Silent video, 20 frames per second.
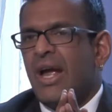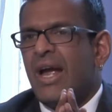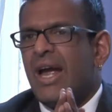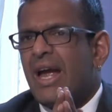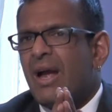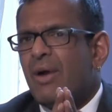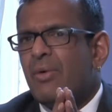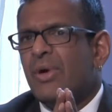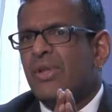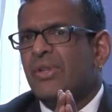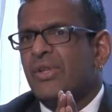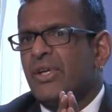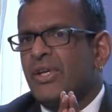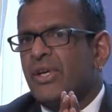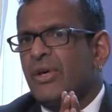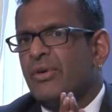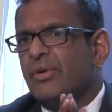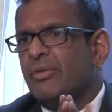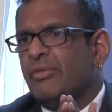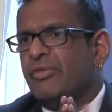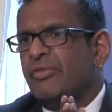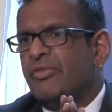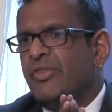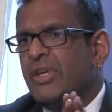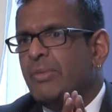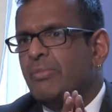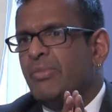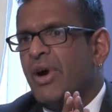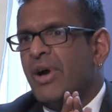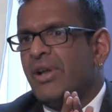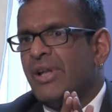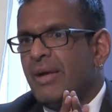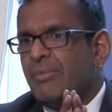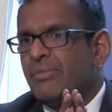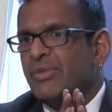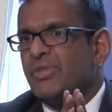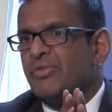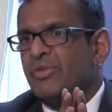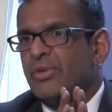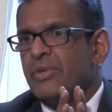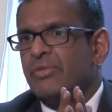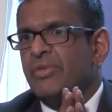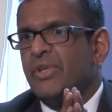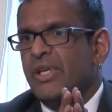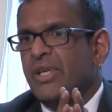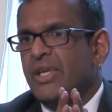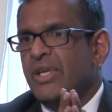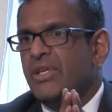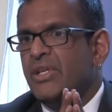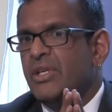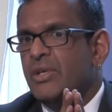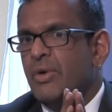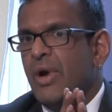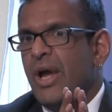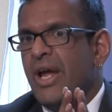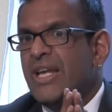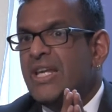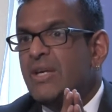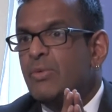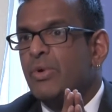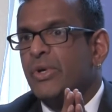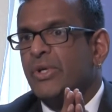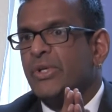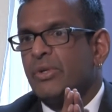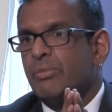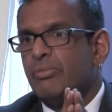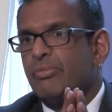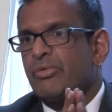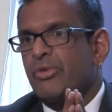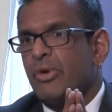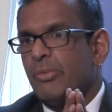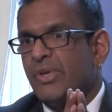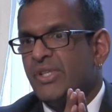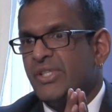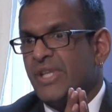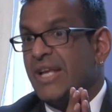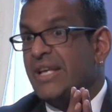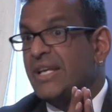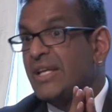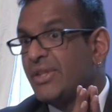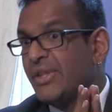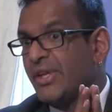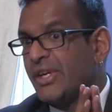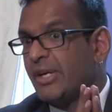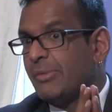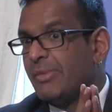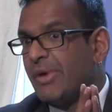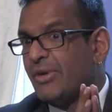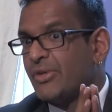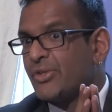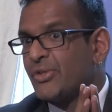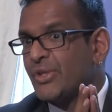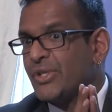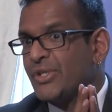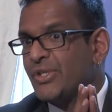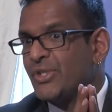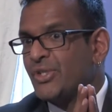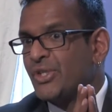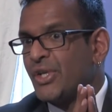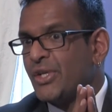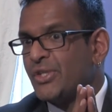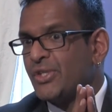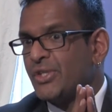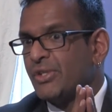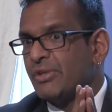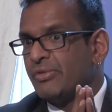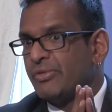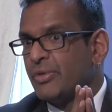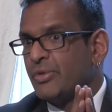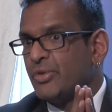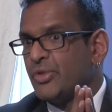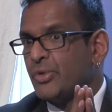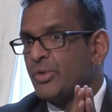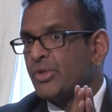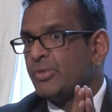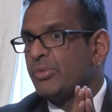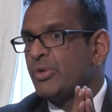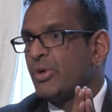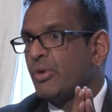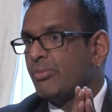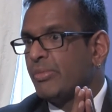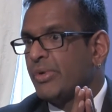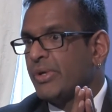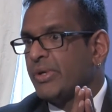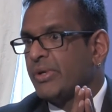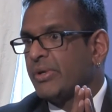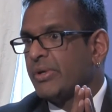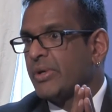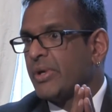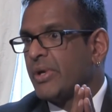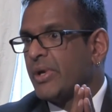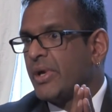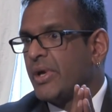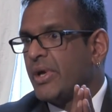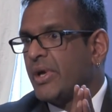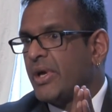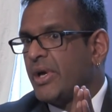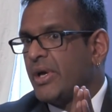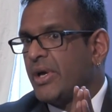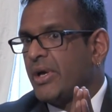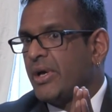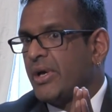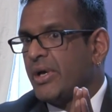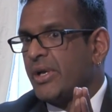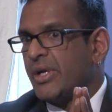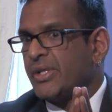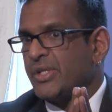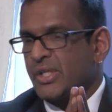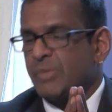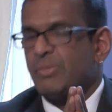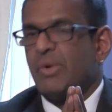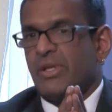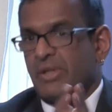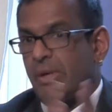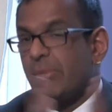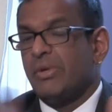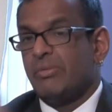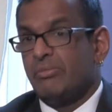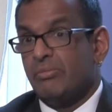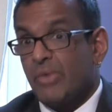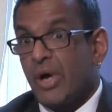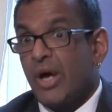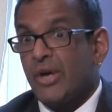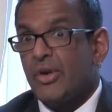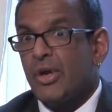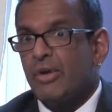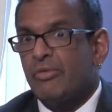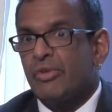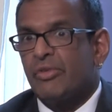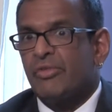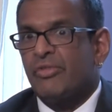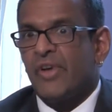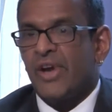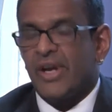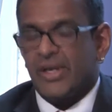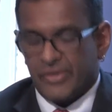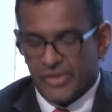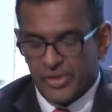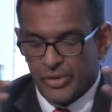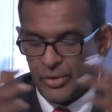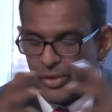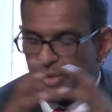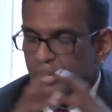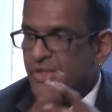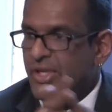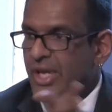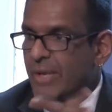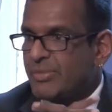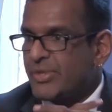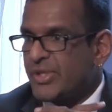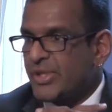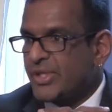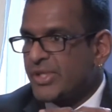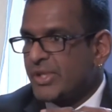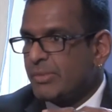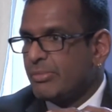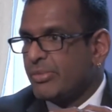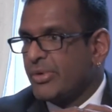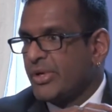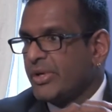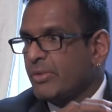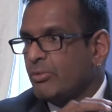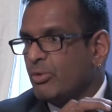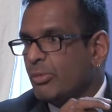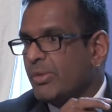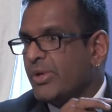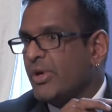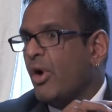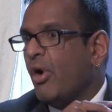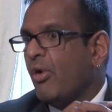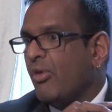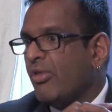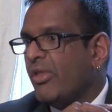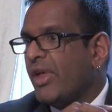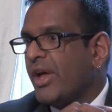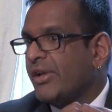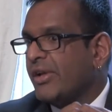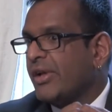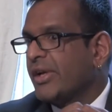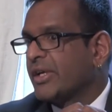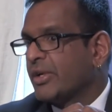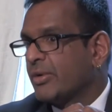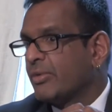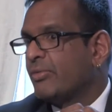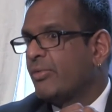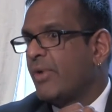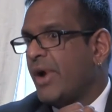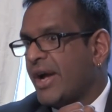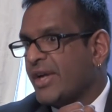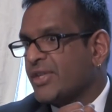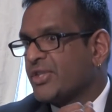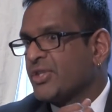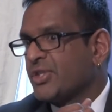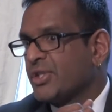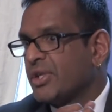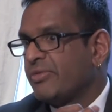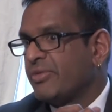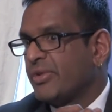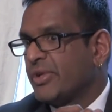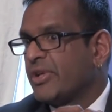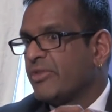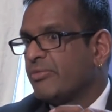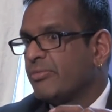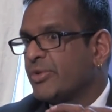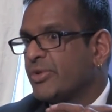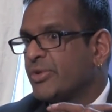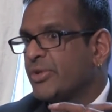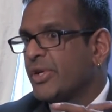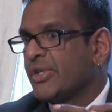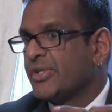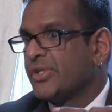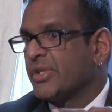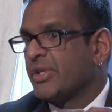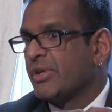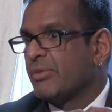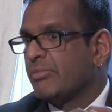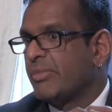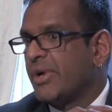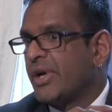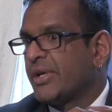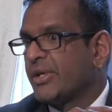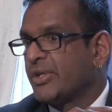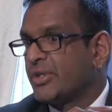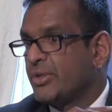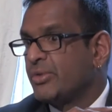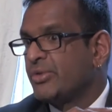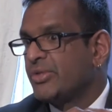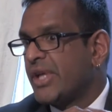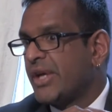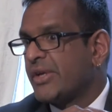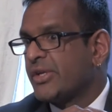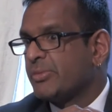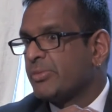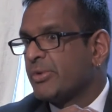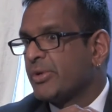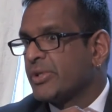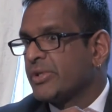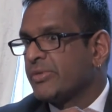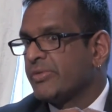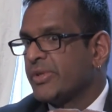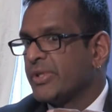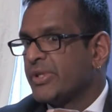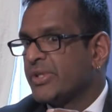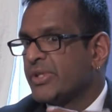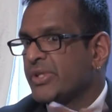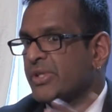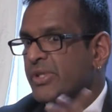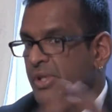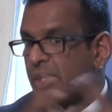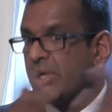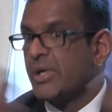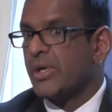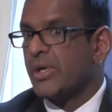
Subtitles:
How, in the current febrile atmosphere of the EU, anyone can promise anything about treaty change in the future is beyond me. And I suspect, I know for a fact, the Eurosceptics in Britain will be on that like a rash if the government tries to come back and use that as part of its